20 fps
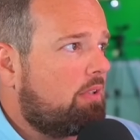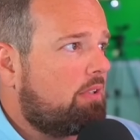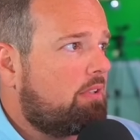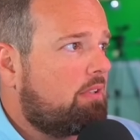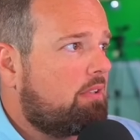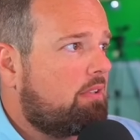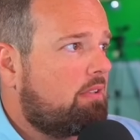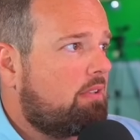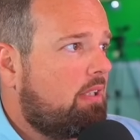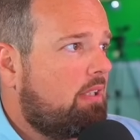It's
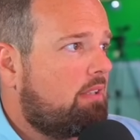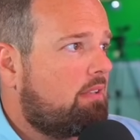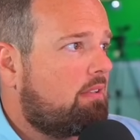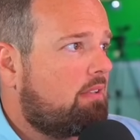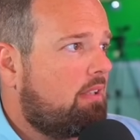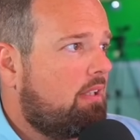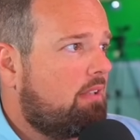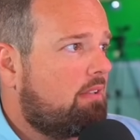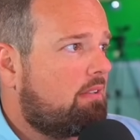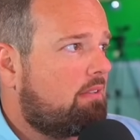just
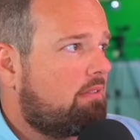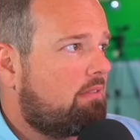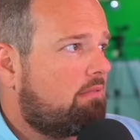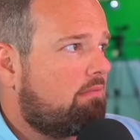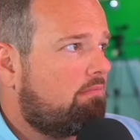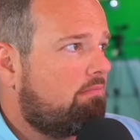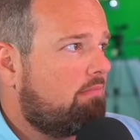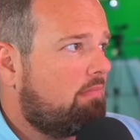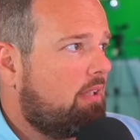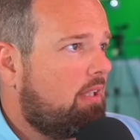it's
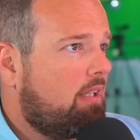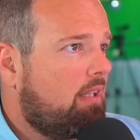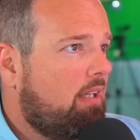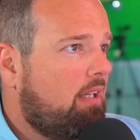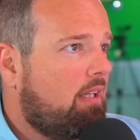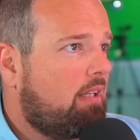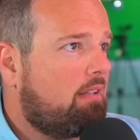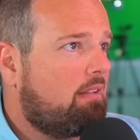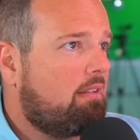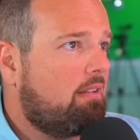it's
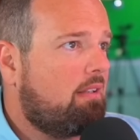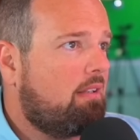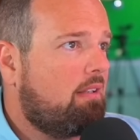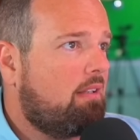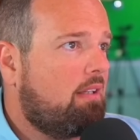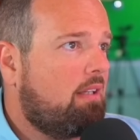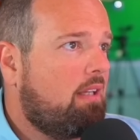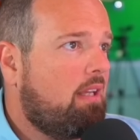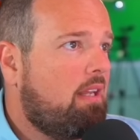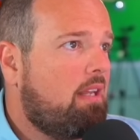it
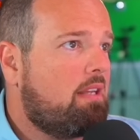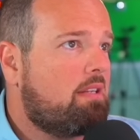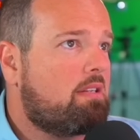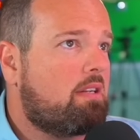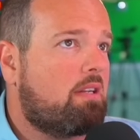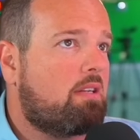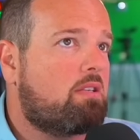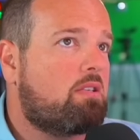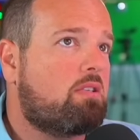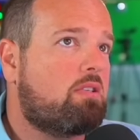it is
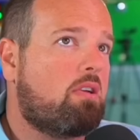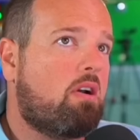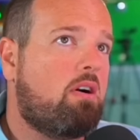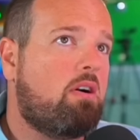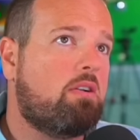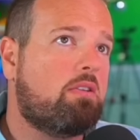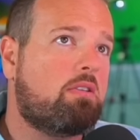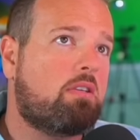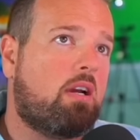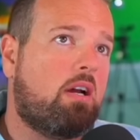an
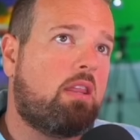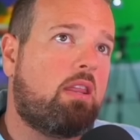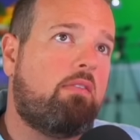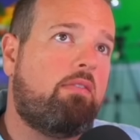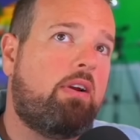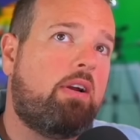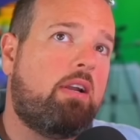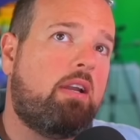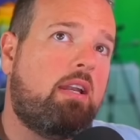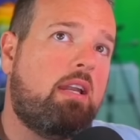assault on the
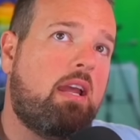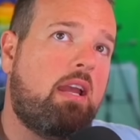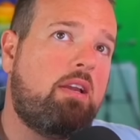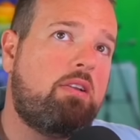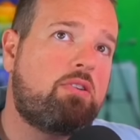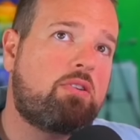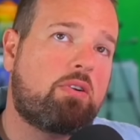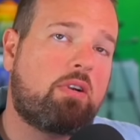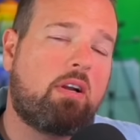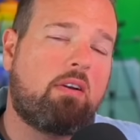very
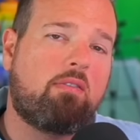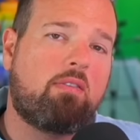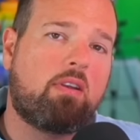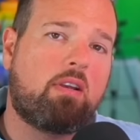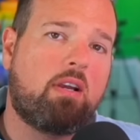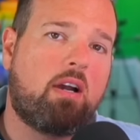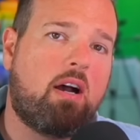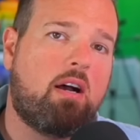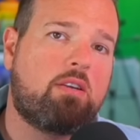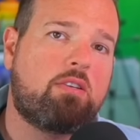nature of the
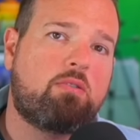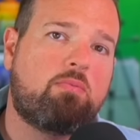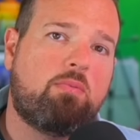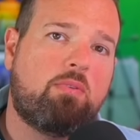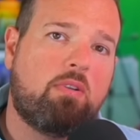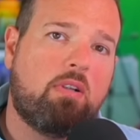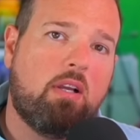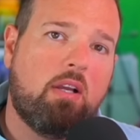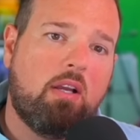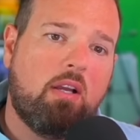
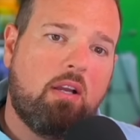gospel.